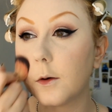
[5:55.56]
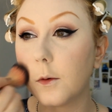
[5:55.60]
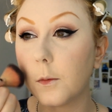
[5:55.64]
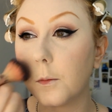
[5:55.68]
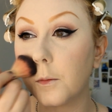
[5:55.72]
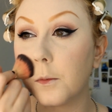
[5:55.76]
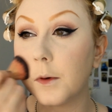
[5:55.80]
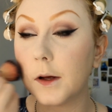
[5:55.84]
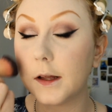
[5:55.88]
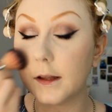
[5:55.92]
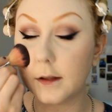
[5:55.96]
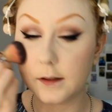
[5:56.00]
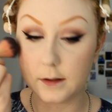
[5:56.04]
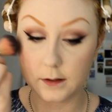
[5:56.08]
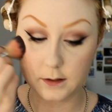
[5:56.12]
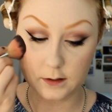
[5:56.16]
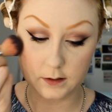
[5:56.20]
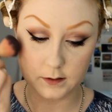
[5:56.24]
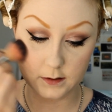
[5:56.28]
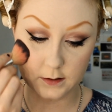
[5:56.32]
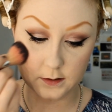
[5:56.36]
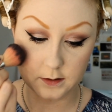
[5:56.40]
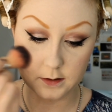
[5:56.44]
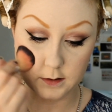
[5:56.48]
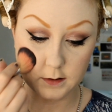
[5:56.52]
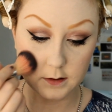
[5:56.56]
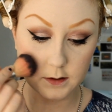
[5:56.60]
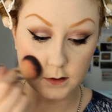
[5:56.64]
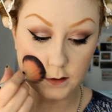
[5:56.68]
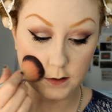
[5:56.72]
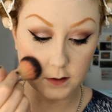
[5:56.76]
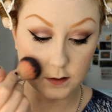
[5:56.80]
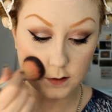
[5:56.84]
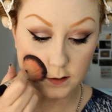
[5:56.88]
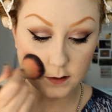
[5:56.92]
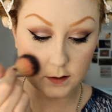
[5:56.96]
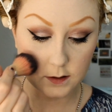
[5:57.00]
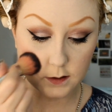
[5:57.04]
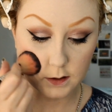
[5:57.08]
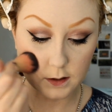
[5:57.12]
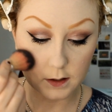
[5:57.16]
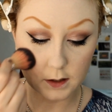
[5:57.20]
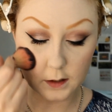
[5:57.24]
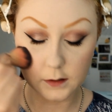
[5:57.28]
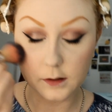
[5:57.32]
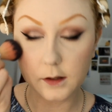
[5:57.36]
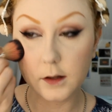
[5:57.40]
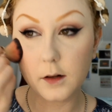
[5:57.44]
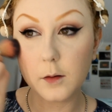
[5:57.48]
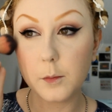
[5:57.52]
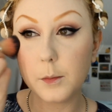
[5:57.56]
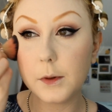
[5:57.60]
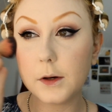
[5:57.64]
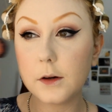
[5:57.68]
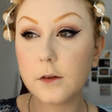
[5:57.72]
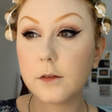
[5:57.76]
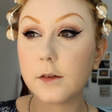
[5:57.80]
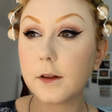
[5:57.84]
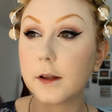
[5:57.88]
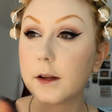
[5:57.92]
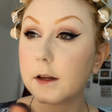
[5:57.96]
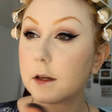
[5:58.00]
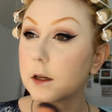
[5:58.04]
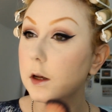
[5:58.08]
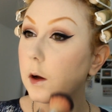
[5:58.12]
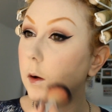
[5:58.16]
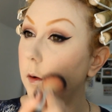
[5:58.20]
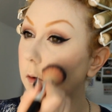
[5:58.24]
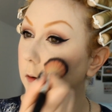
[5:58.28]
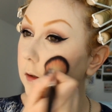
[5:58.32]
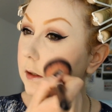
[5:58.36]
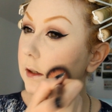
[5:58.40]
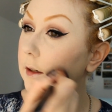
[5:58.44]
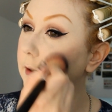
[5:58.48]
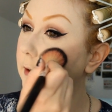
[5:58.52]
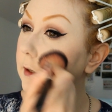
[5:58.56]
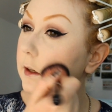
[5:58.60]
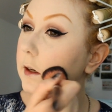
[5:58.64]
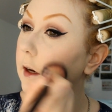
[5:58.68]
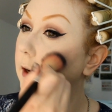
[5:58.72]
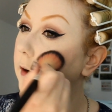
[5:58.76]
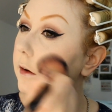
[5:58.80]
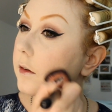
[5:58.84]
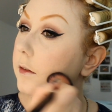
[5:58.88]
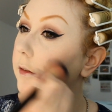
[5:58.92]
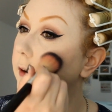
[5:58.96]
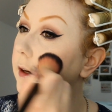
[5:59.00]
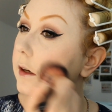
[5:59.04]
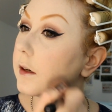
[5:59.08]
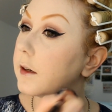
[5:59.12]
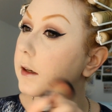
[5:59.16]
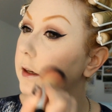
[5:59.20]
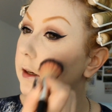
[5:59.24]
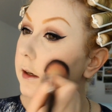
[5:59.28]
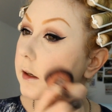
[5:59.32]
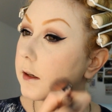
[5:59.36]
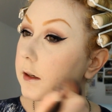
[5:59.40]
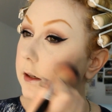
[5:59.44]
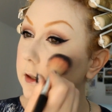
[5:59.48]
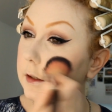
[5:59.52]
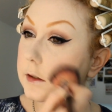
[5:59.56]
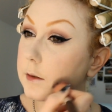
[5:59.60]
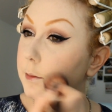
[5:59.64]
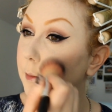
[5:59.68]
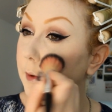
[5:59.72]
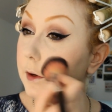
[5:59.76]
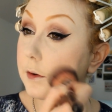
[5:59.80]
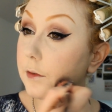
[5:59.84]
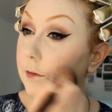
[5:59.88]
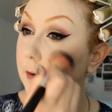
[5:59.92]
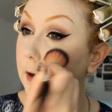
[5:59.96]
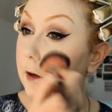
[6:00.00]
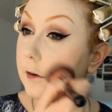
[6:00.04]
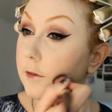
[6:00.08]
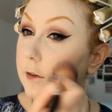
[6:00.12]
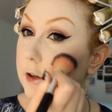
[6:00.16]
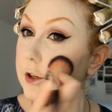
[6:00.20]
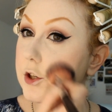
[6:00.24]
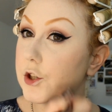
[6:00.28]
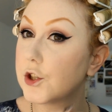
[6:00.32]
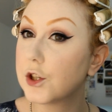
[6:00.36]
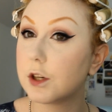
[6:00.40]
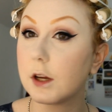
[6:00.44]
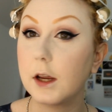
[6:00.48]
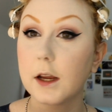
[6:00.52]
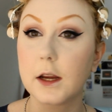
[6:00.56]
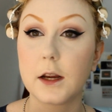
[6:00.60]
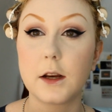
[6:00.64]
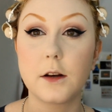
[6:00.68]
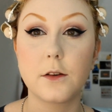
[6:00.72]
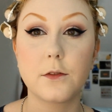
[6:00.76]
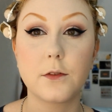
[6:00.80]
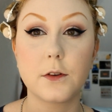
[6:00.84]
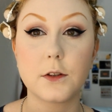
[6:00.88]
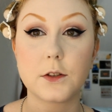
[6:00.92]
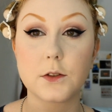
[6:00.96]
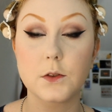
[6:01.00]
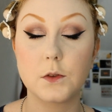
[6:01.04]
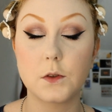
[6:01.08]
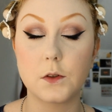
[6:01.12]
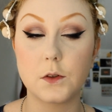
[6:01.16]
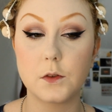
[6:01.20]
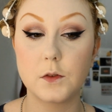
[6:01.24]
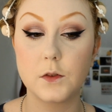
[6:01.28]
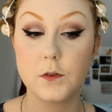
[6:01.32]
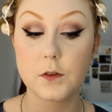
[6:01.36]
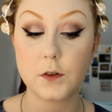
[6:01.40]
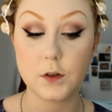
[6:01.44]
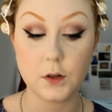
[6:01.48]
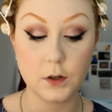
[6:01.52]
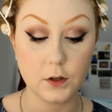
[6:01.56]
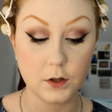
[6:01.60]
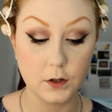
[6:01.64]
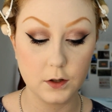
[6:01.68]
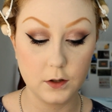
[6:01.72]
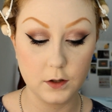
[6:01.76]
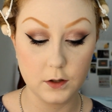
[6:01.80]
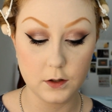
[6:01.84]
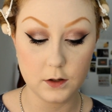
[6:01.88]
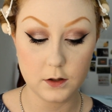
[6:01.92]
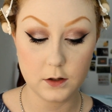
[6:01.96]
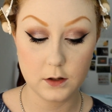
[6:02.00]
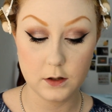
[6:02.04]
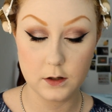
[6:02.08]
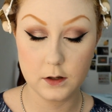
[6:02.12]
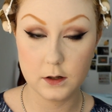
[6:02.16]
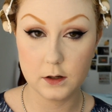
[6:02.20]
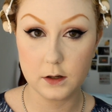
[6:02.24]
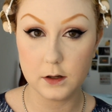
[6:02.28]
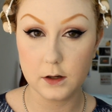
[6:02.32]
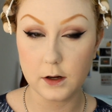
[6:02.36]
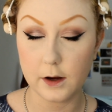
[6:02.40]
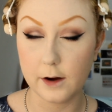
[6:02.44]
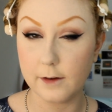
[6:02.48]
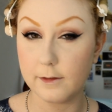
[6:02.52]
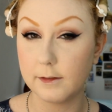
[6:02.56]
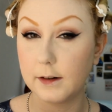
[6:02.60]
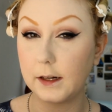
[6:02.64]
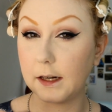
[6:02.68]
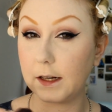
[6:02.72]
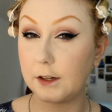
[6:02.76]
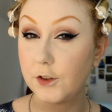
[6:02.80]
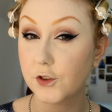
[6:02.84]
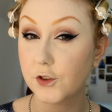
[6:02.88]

with a little bit of like gold in it. I find it's my favourite shade for sort of a really